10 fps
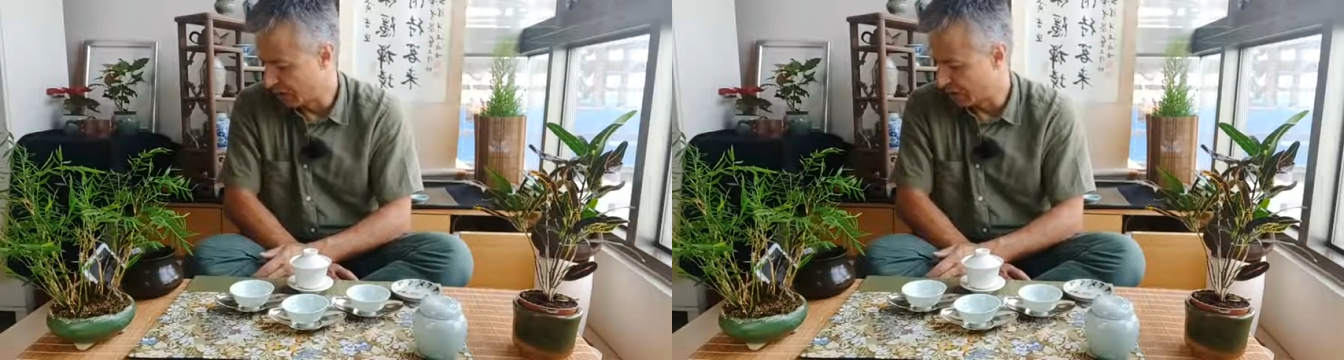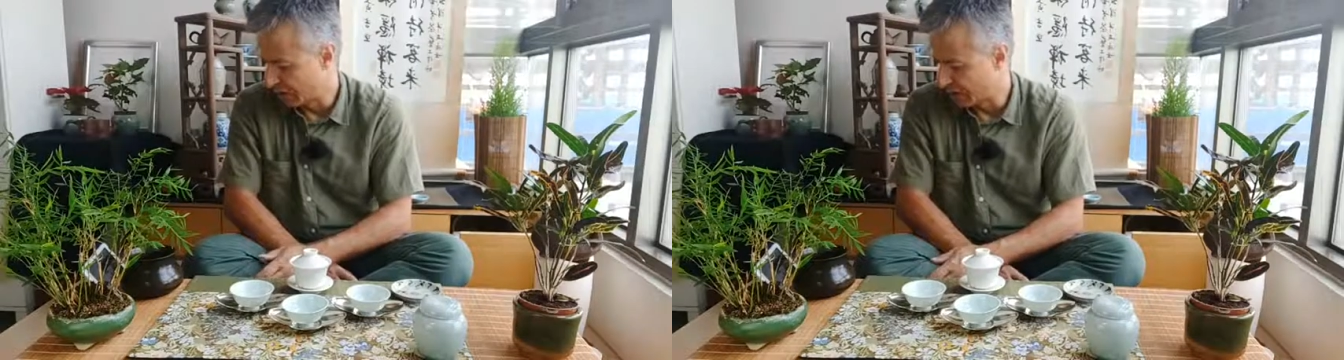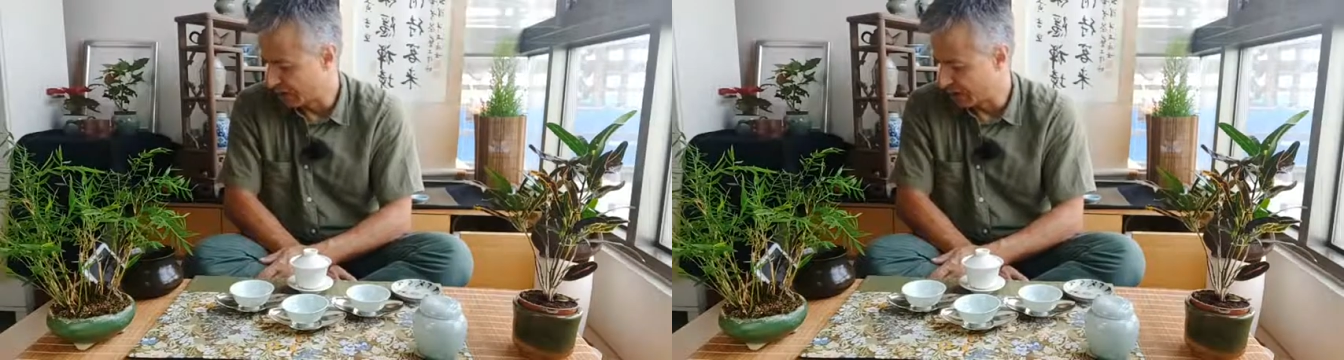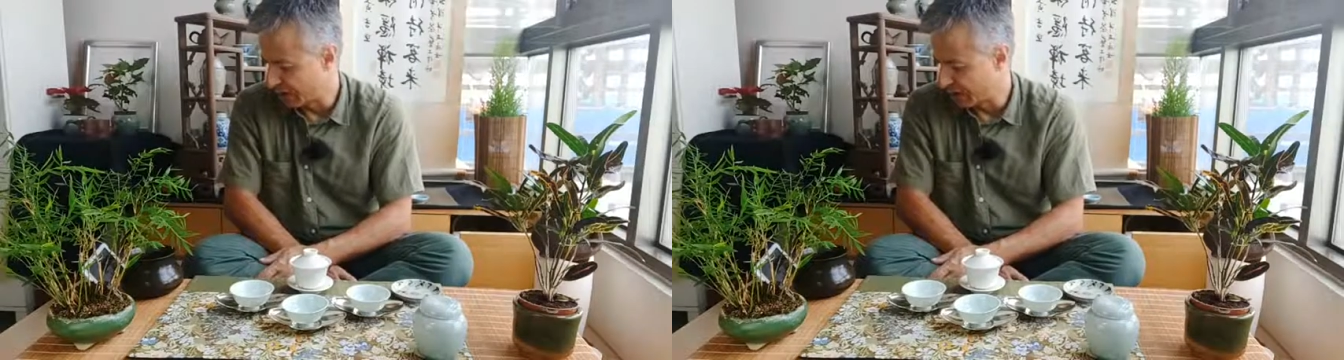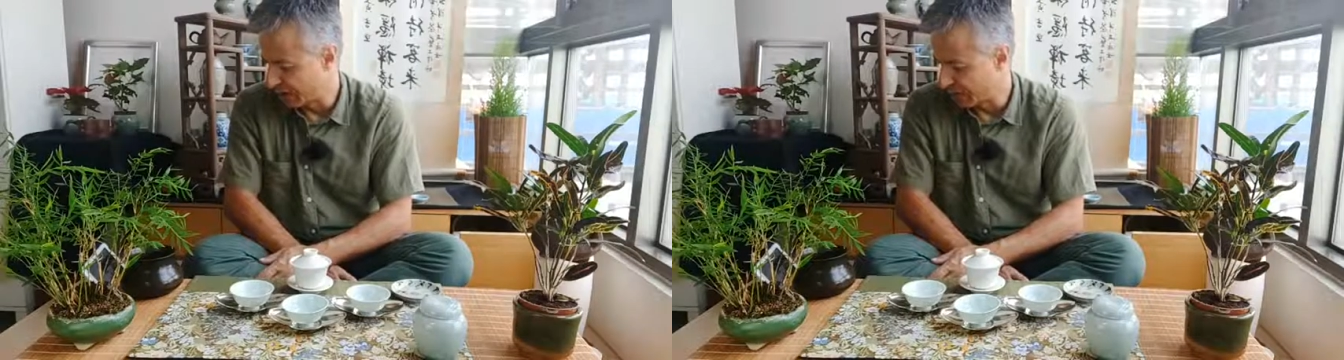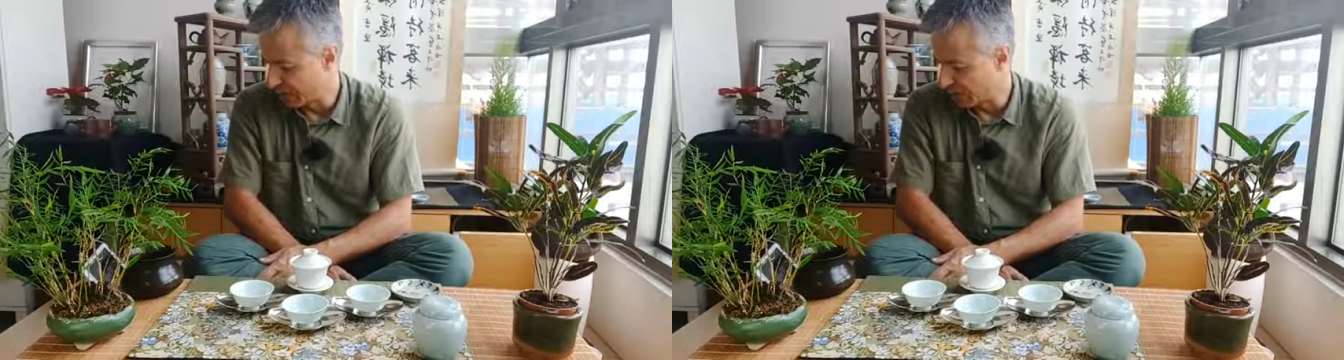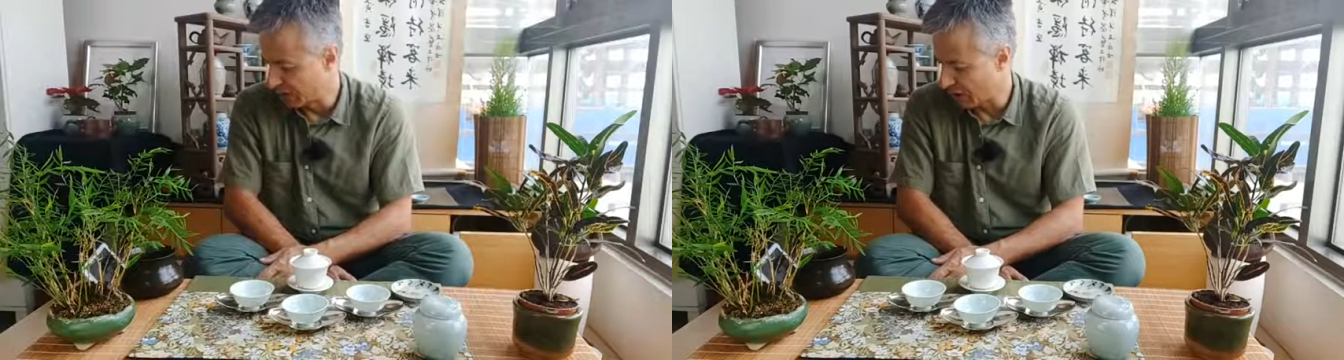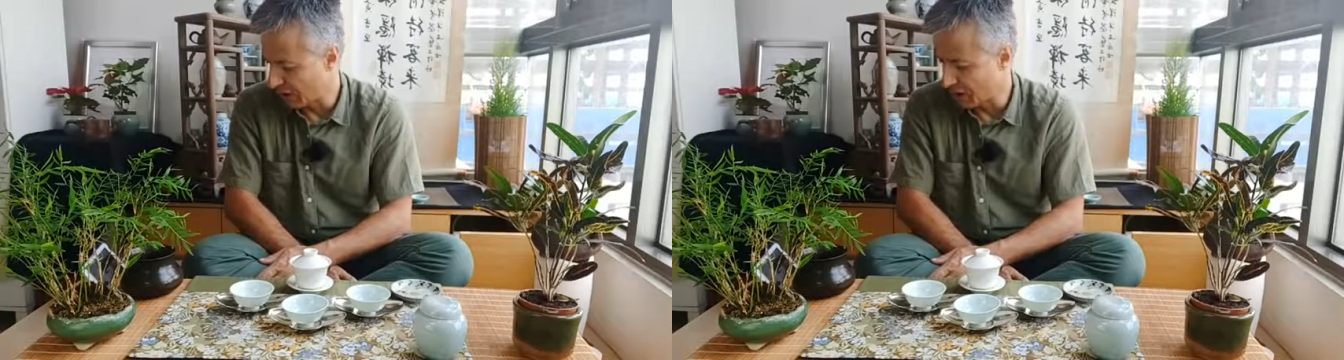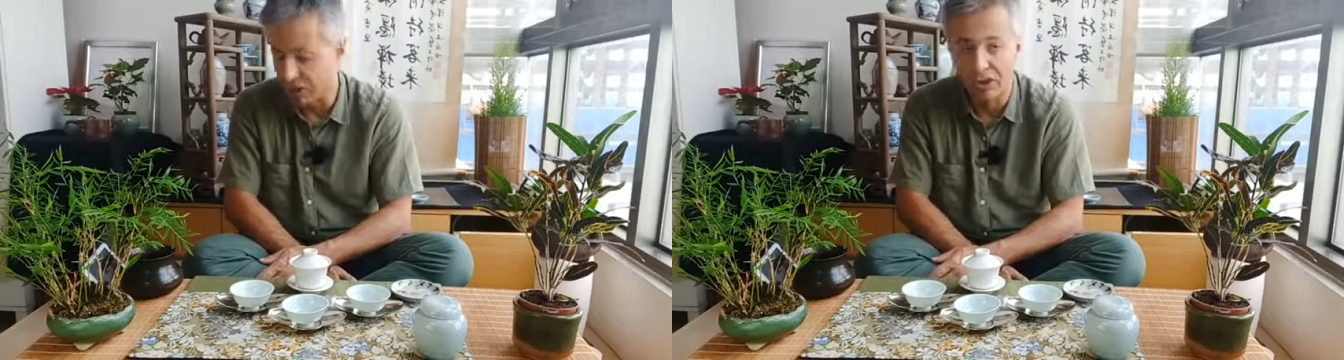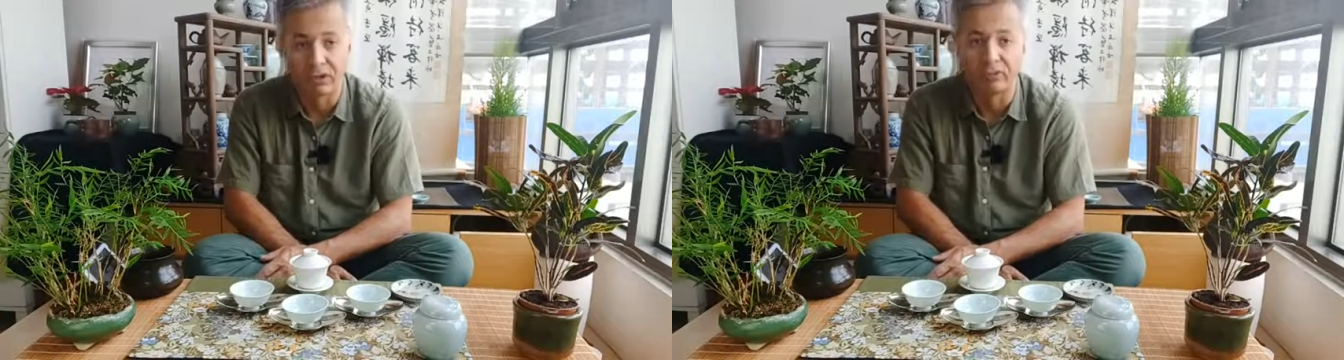spring,
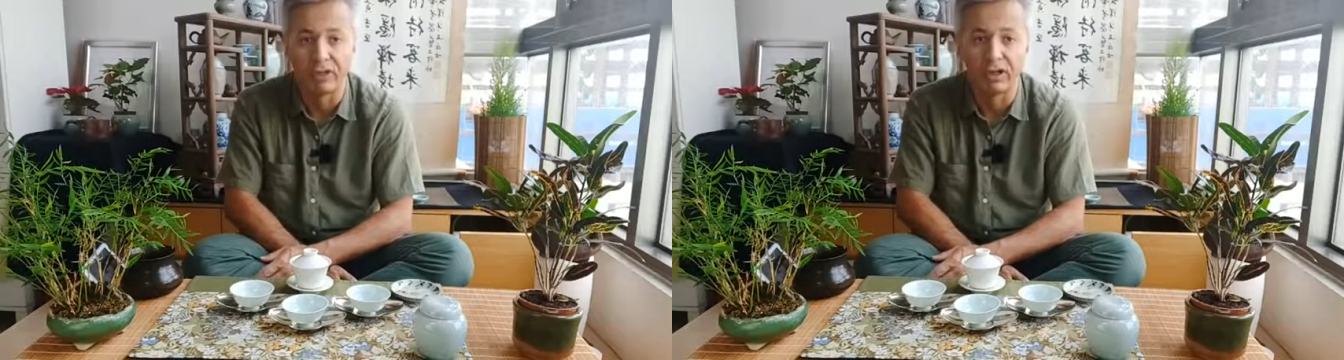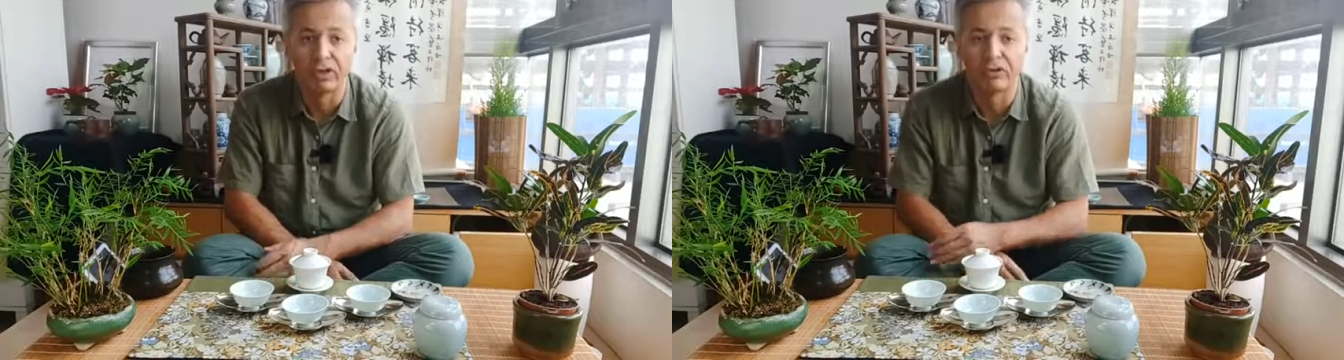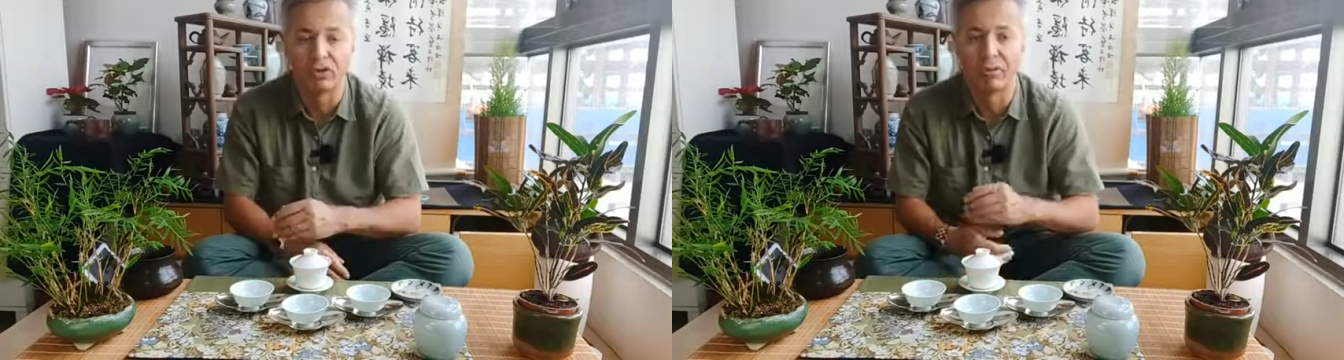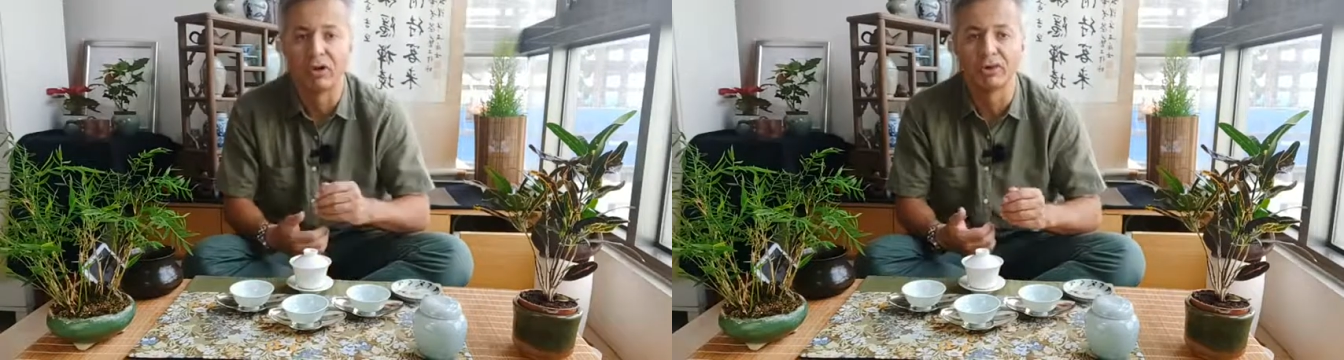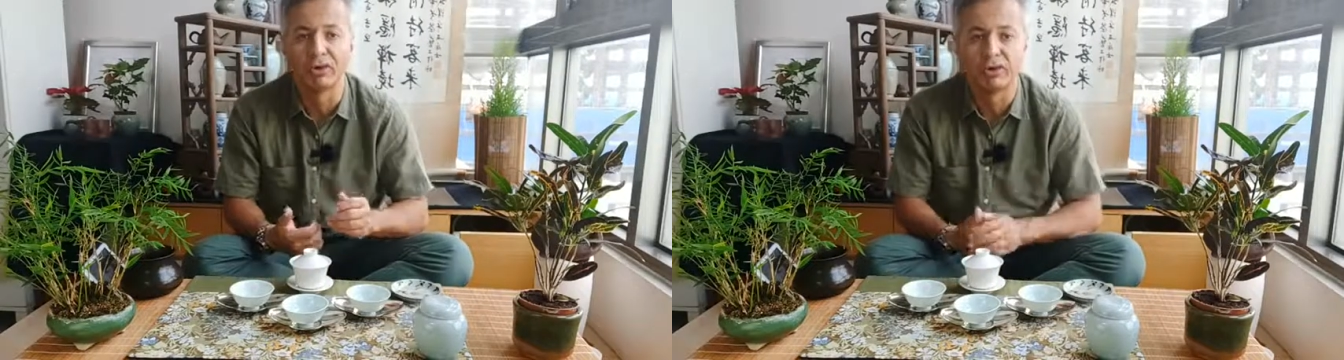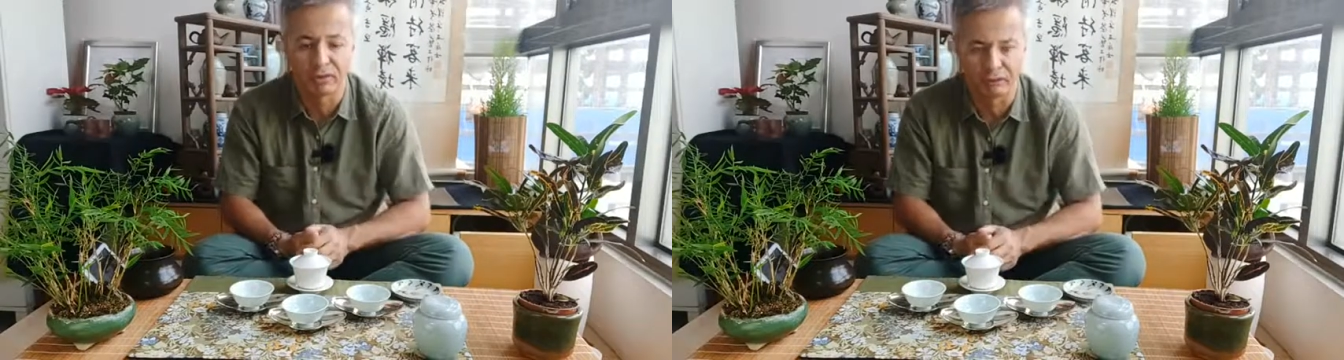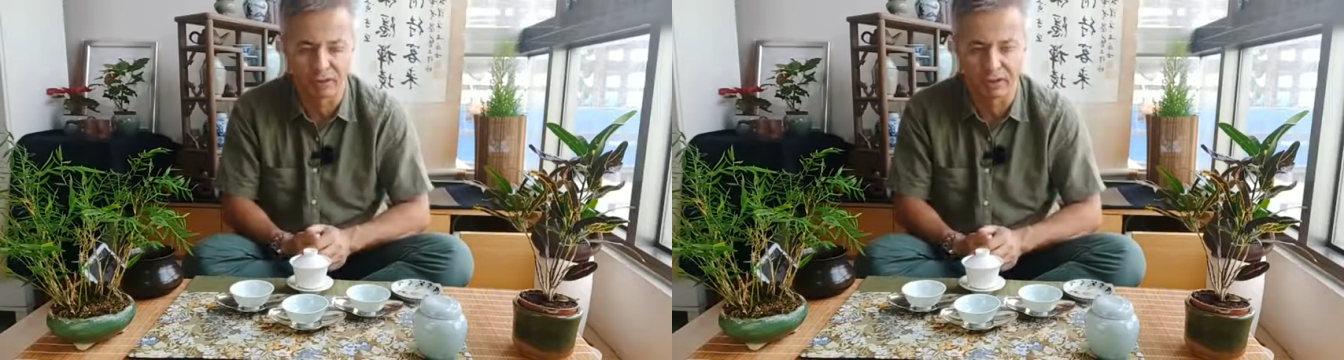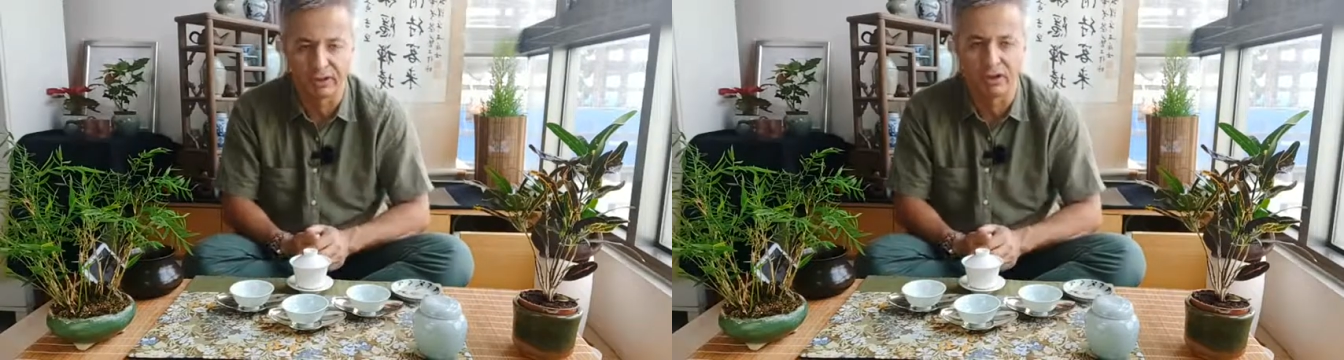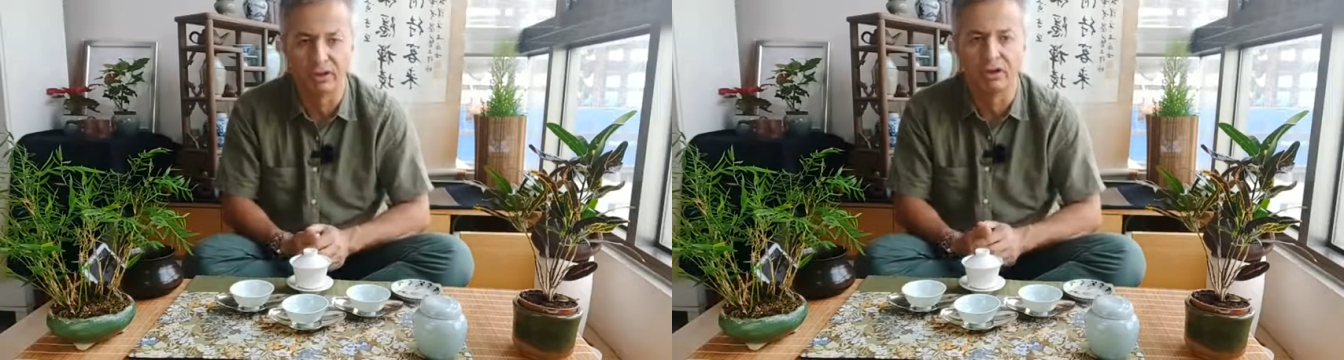we'll talk about spring,